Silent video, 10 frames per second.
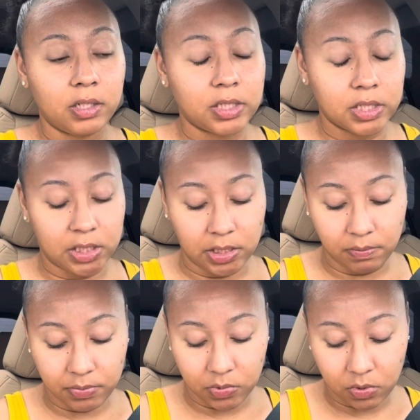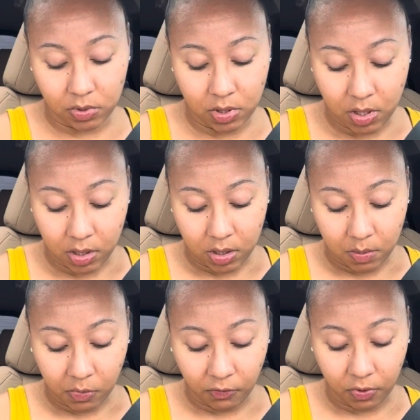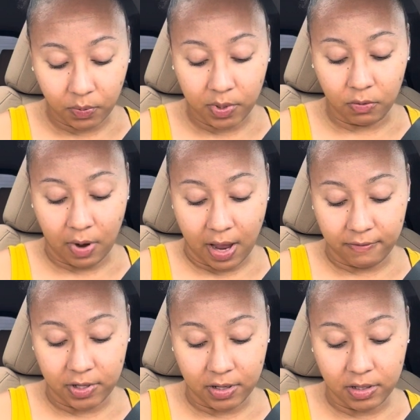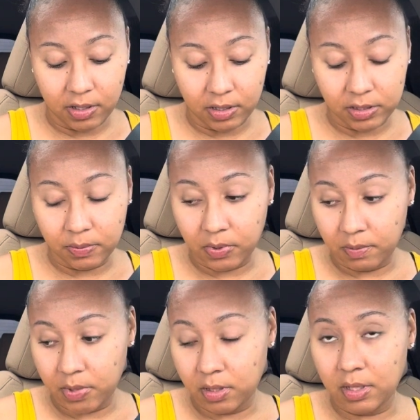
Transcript: asleep before we arrived here at the dentist appointment.